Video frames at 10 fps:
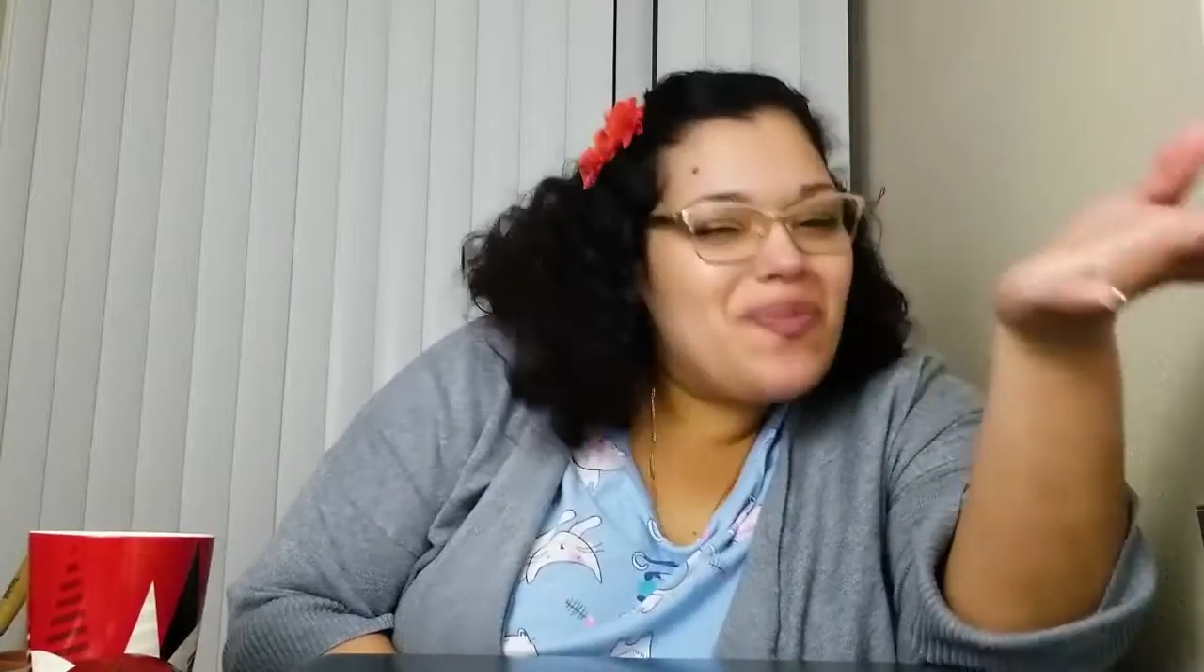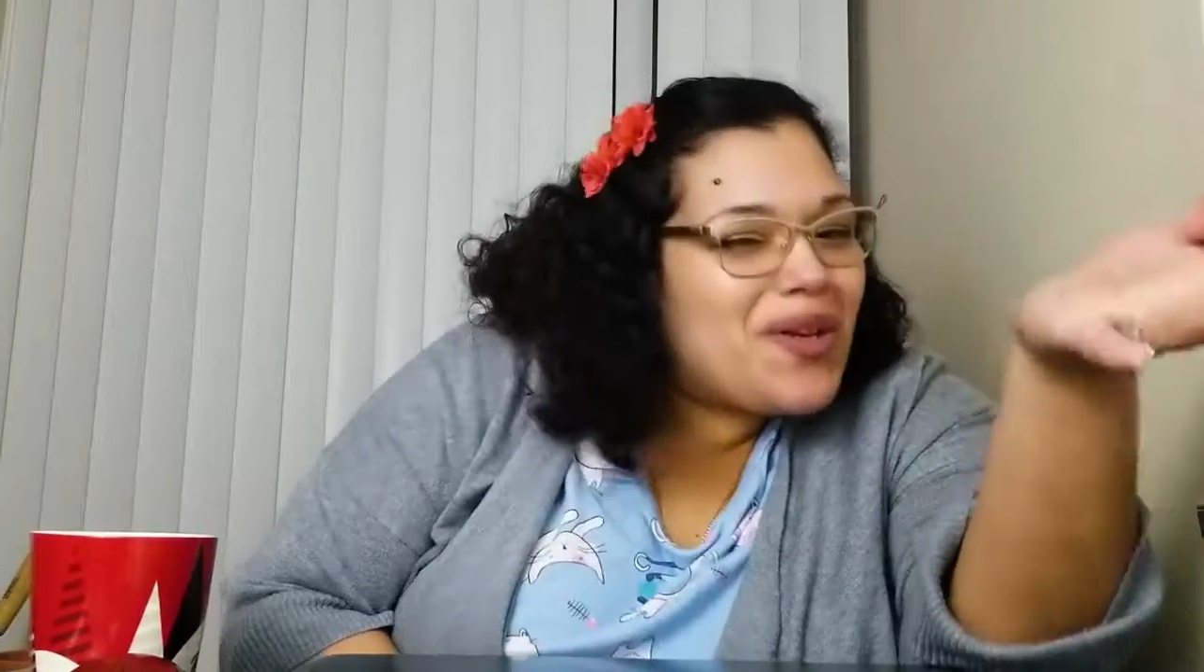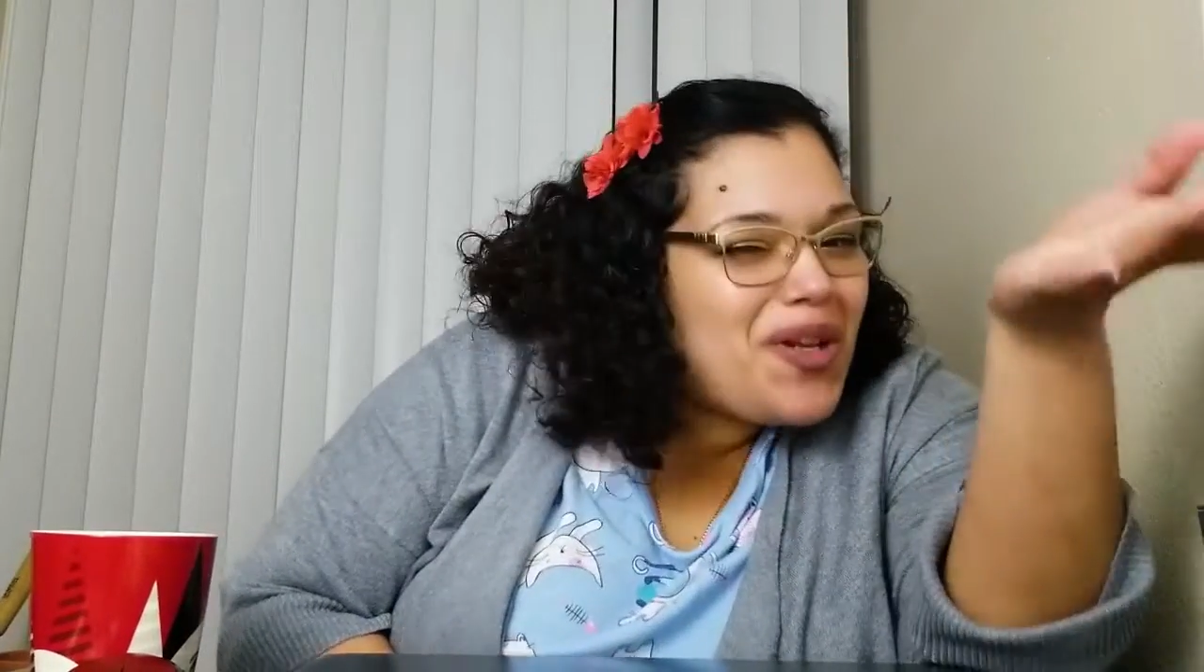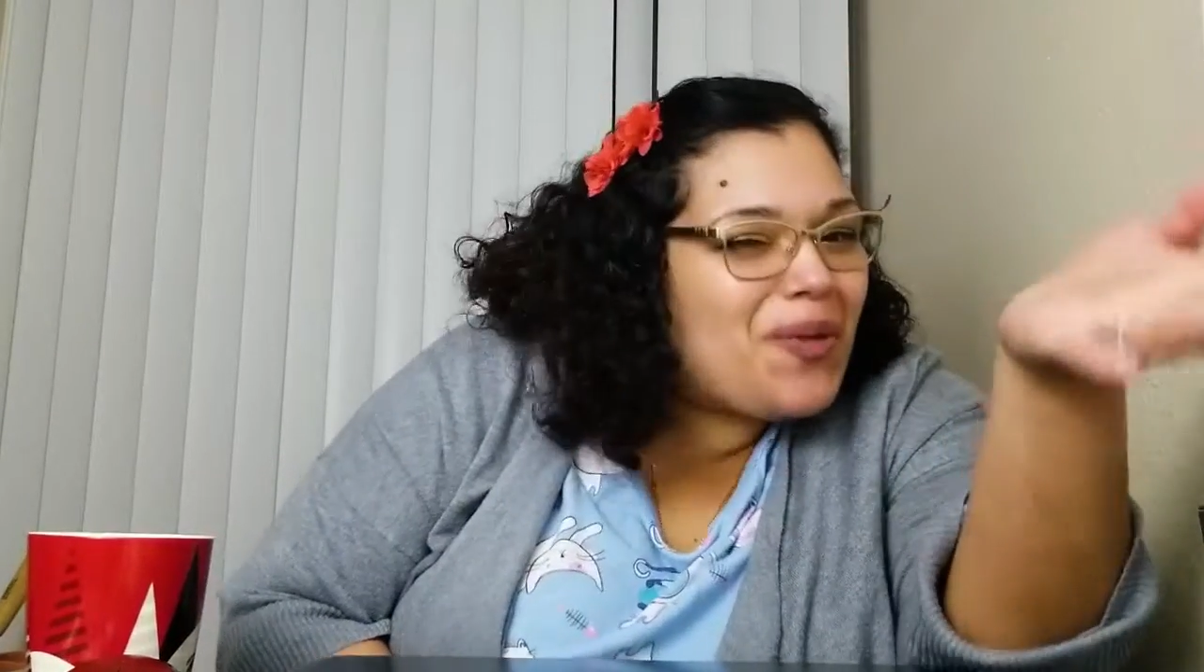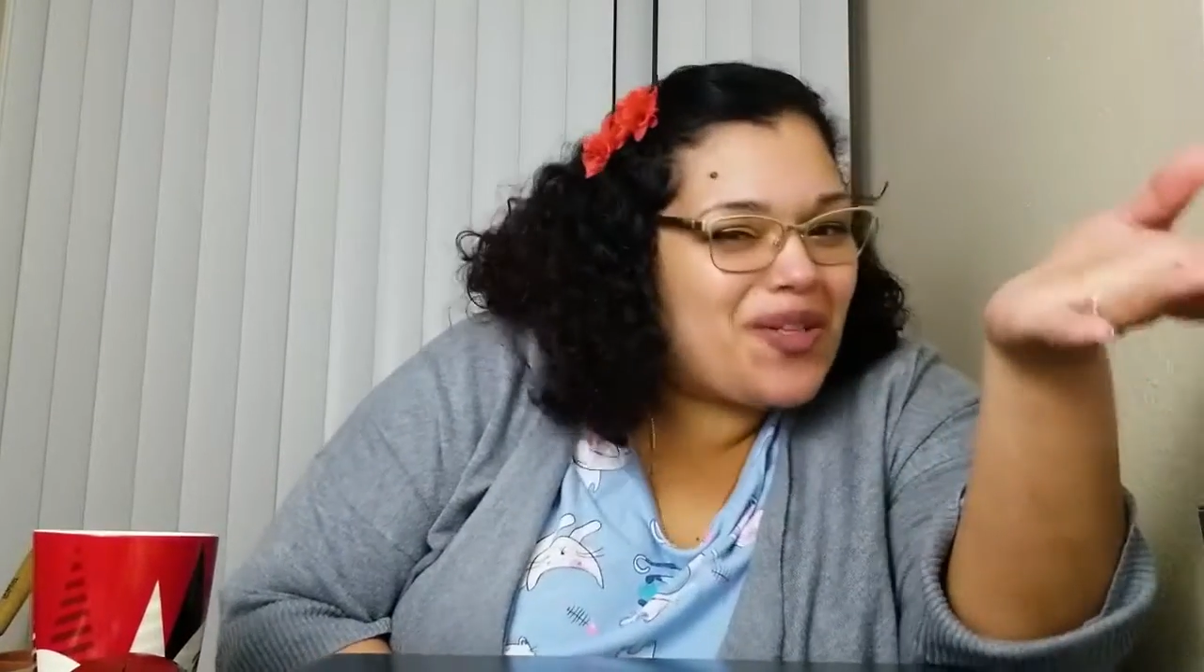
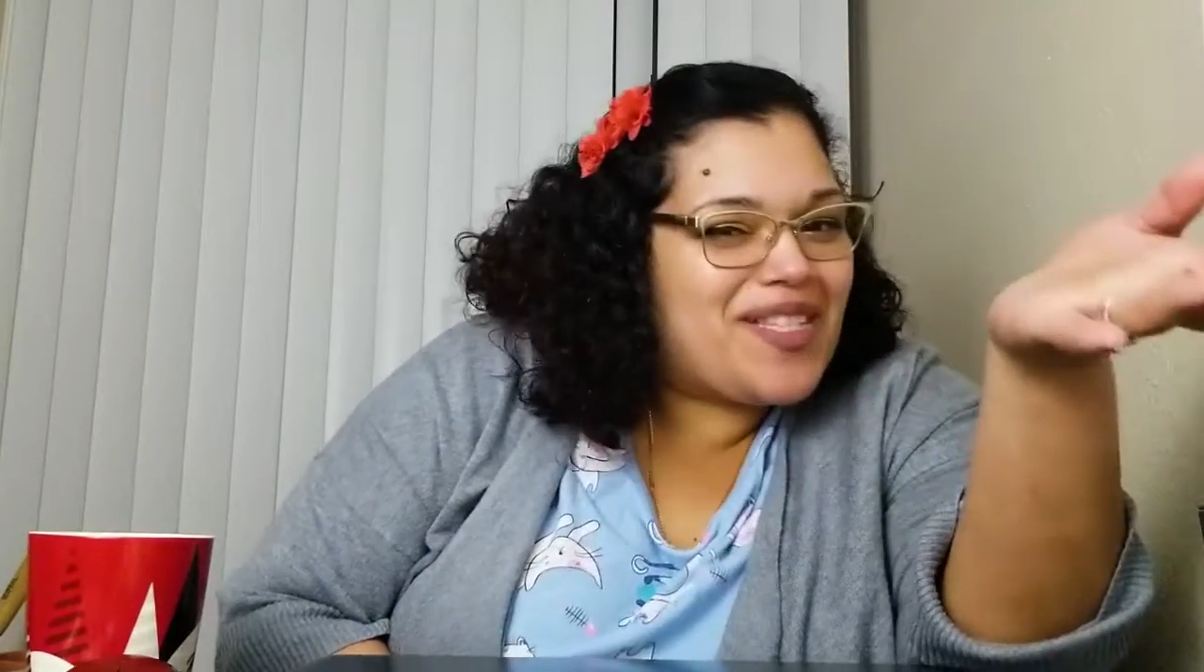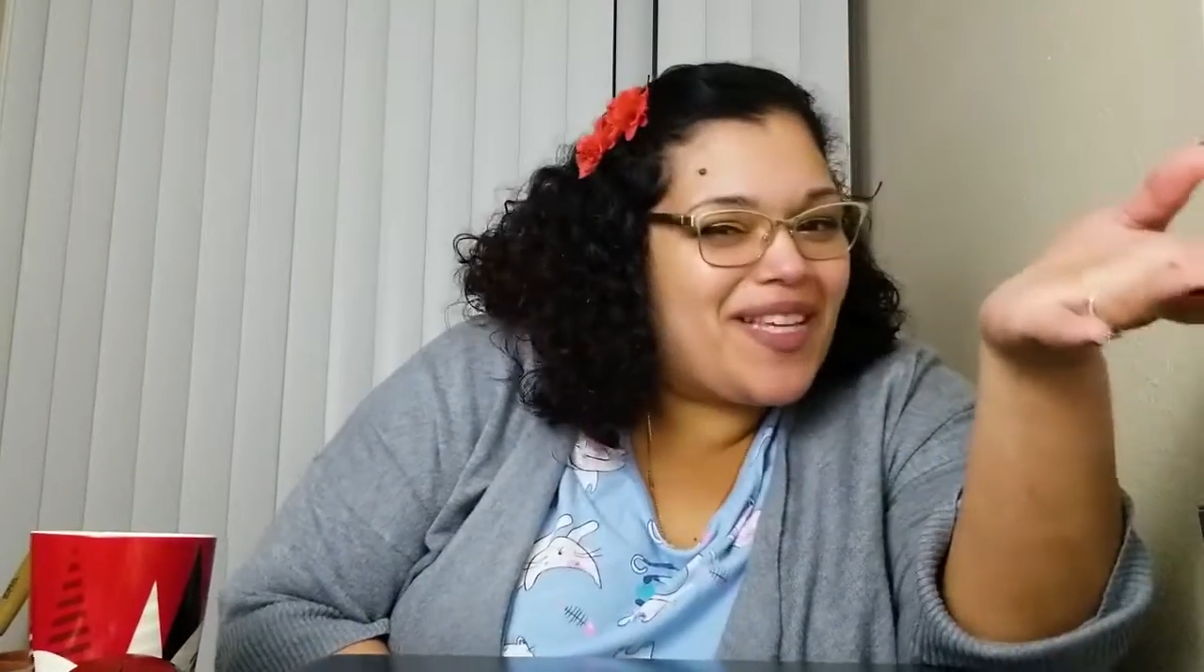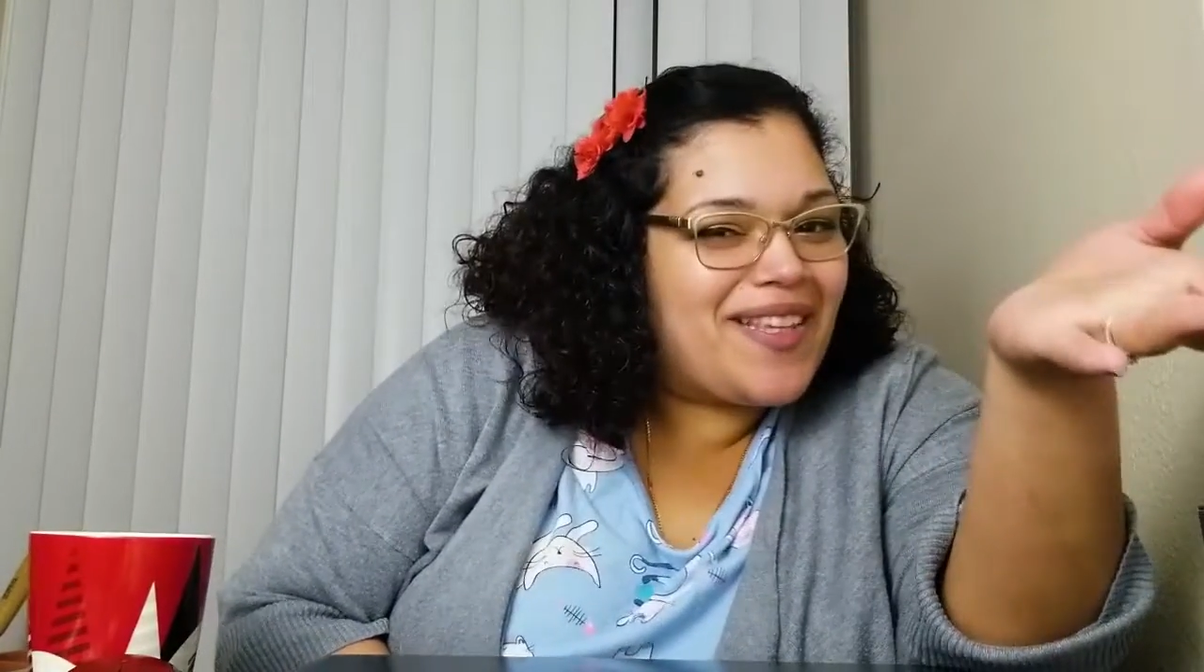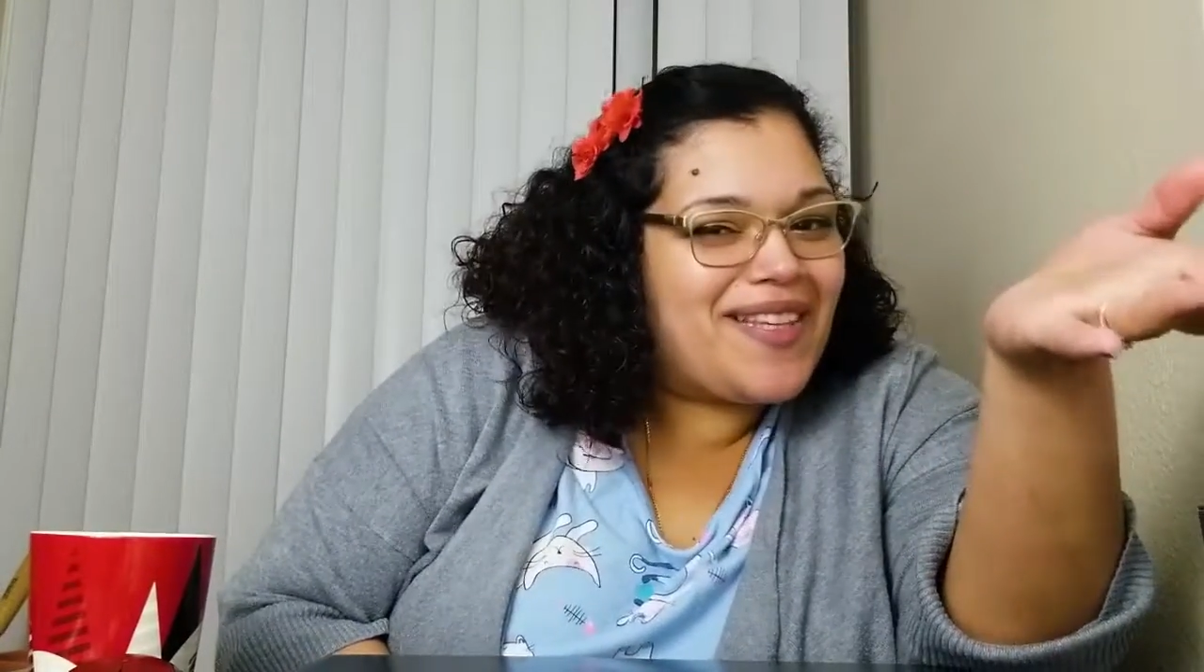be noticing